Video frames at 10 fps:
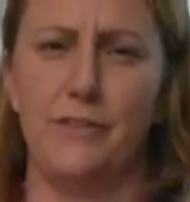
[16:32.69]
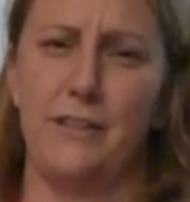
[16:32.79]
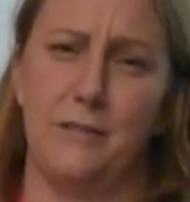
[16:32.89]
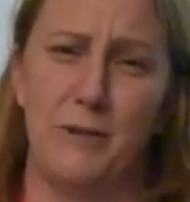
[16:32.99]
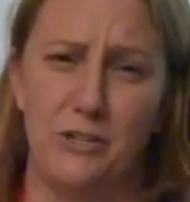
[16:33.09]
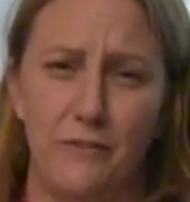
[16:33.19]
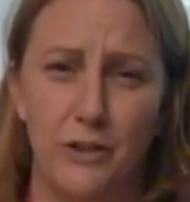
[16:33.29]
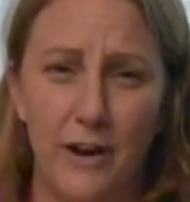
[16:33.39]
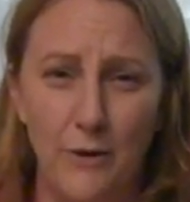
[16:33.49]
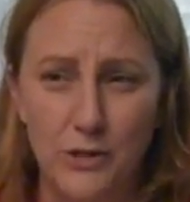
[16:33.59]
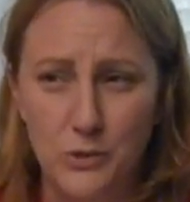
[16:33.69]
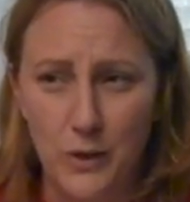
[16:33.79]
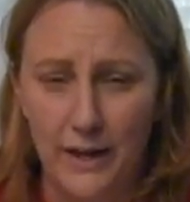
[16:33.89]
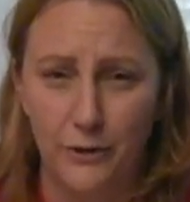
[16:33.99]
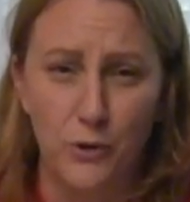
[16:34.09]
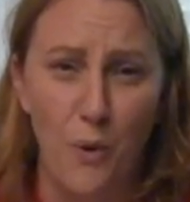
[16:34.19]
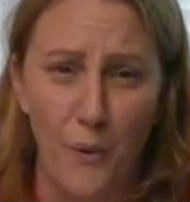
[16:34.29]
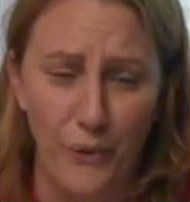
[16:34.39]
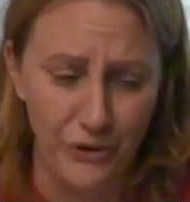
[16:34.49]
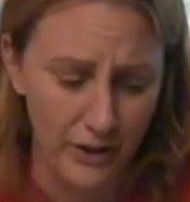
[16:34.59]
especially if the ground is wet or
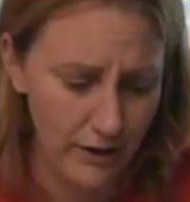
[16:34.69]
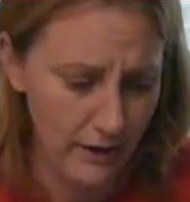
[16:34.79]
cold.